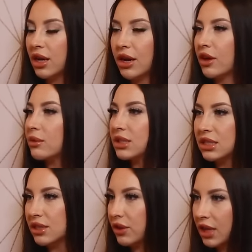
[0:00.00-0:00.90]
I thought it was a
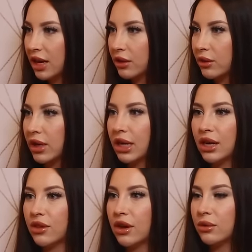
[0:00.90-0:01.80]
different category.
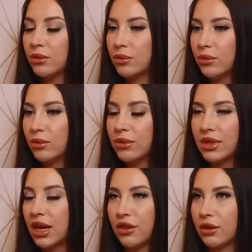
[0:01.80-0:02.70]
I thought it
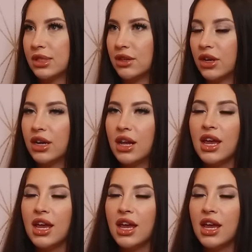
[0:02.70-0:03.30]
I thought it was different.